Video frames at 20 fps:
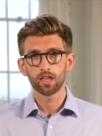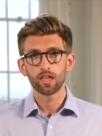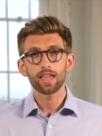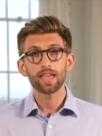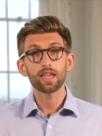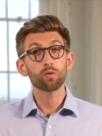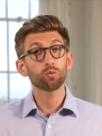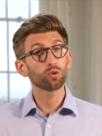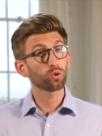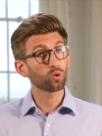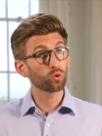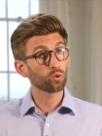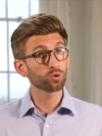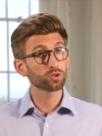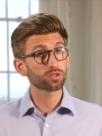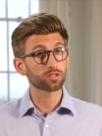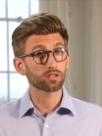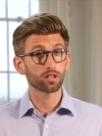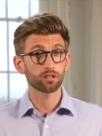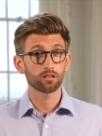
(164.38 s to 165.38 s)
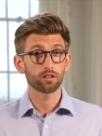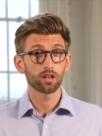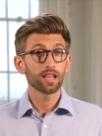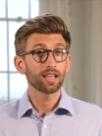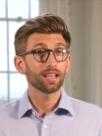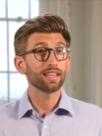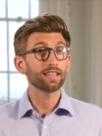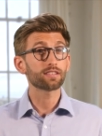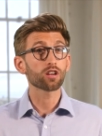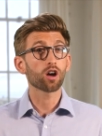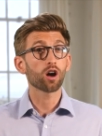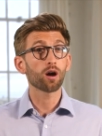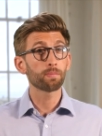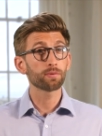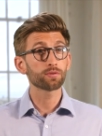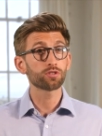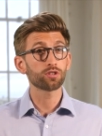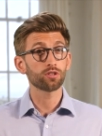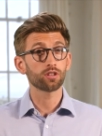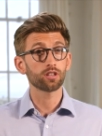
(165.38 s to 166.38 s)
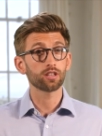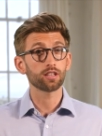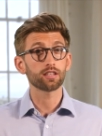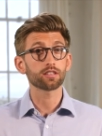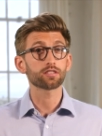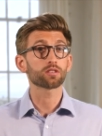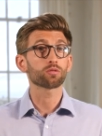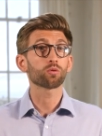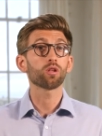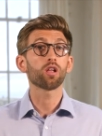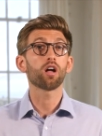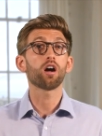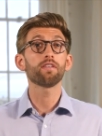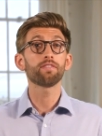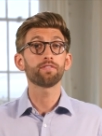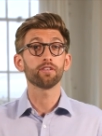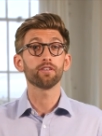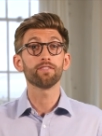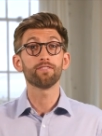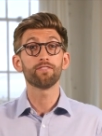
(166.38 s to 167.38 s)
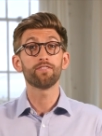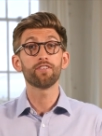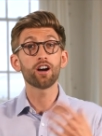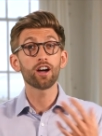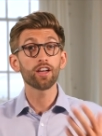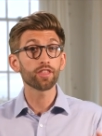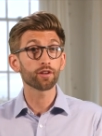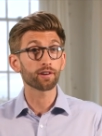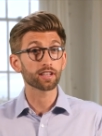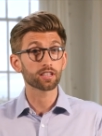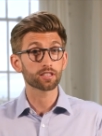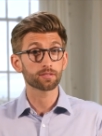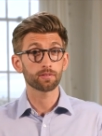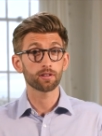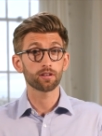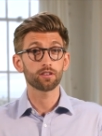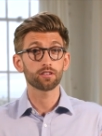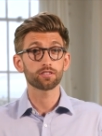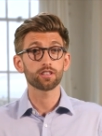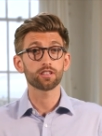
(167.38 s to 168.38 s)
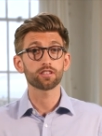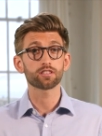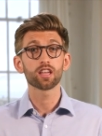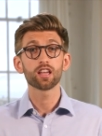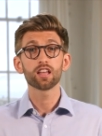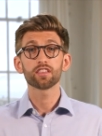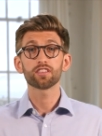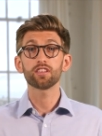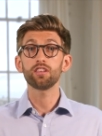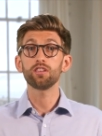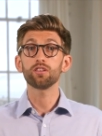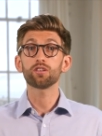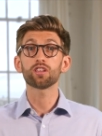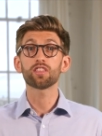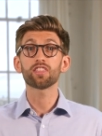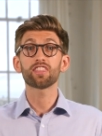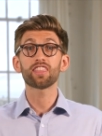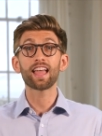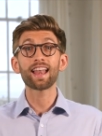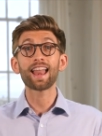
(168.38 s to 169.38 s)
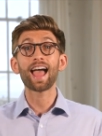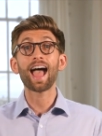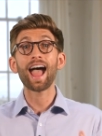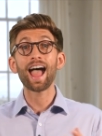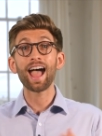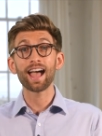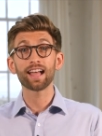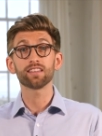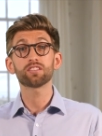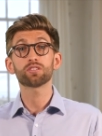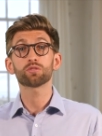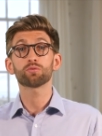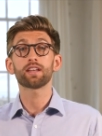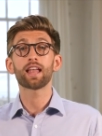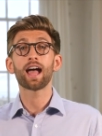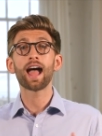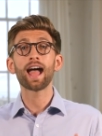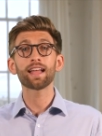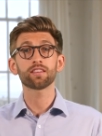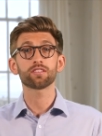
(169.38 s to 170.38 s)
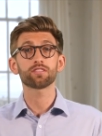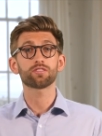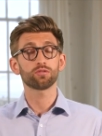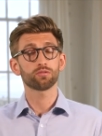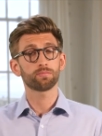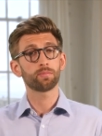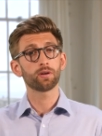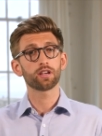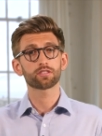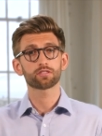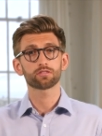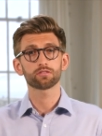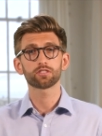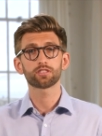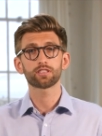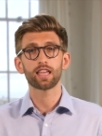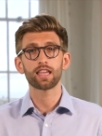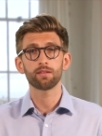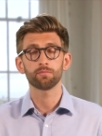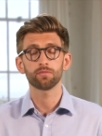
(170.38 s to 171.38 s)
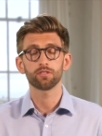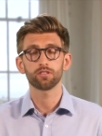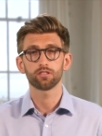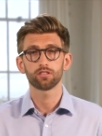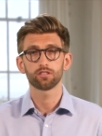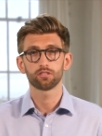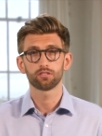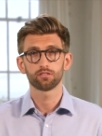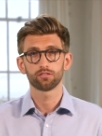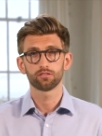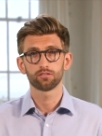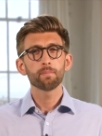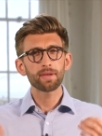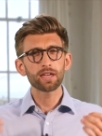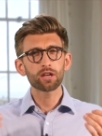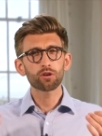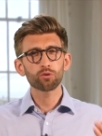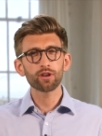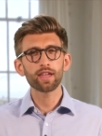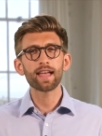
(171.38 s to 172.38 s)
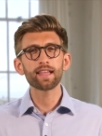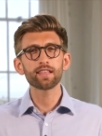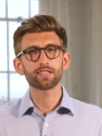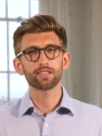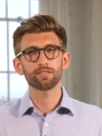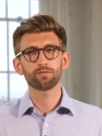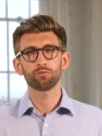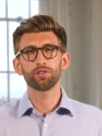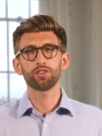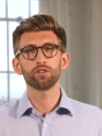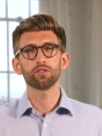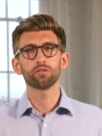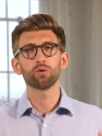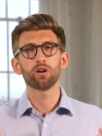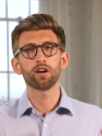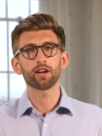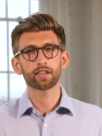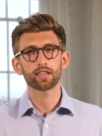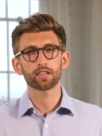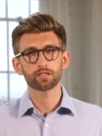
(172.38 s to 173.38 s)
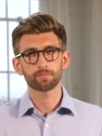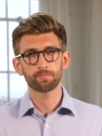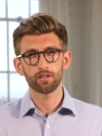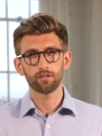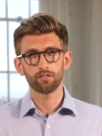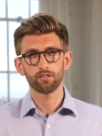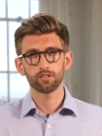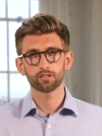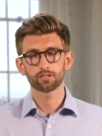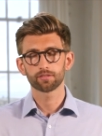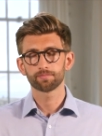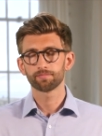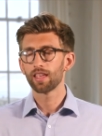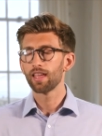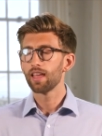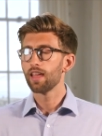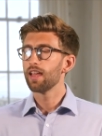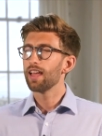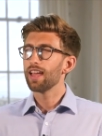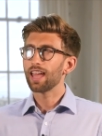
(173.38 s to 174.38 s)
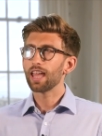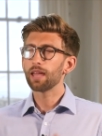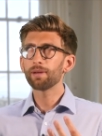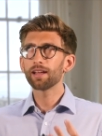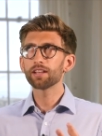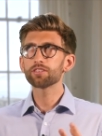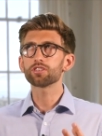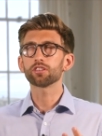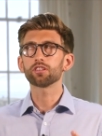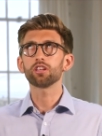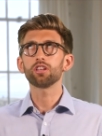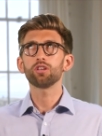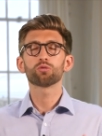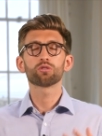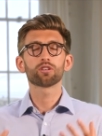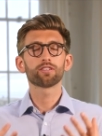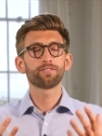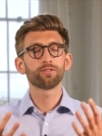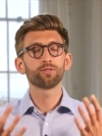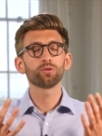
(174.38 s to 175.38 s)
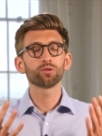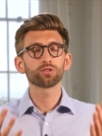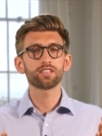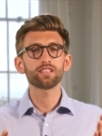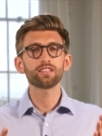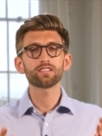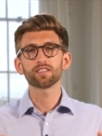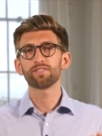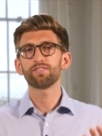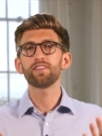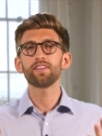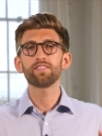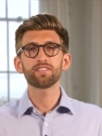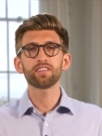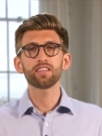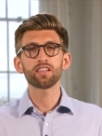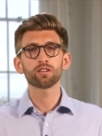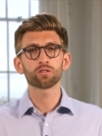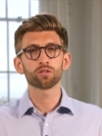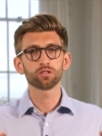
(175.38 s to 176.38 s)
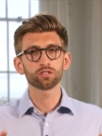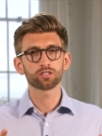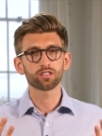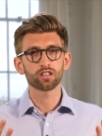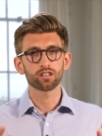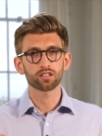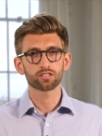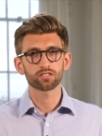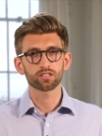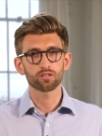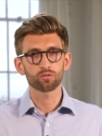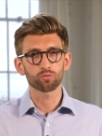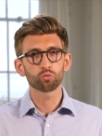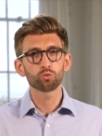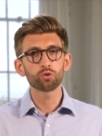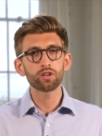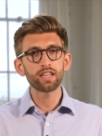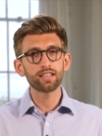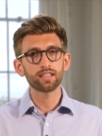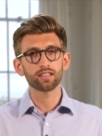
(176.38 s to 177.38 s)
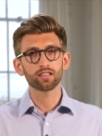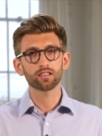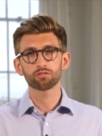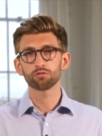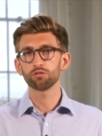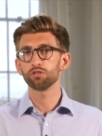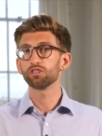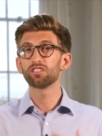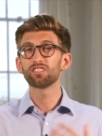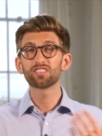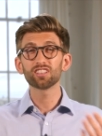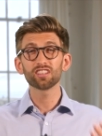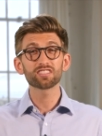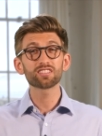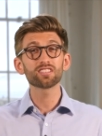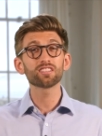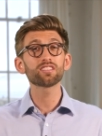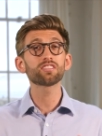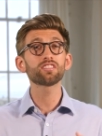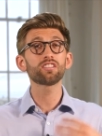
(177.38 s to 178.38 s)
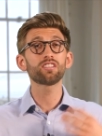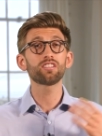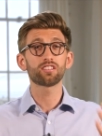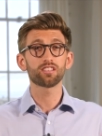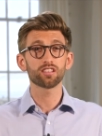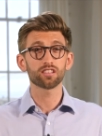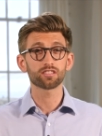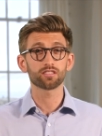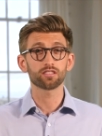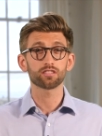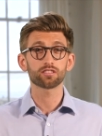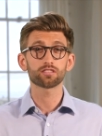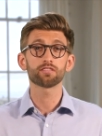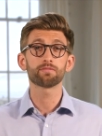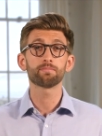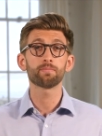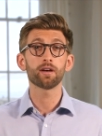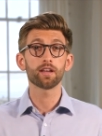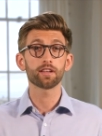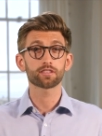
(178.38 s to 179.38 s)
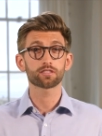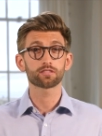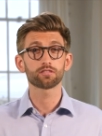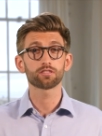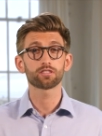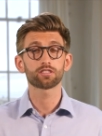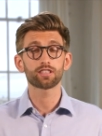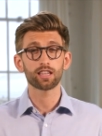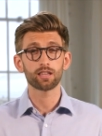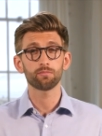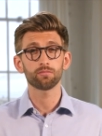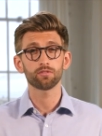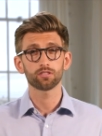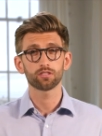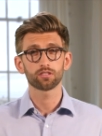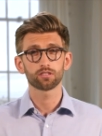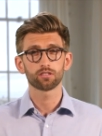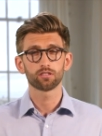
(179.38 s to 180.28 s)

It will also lead to opportunities that will offer further experiences that you can then add to enhance your personal statement. Be creative with your work experience. Imagine that you're a 40 to 50 year old doctor reading through dozens and dozens of personal statements.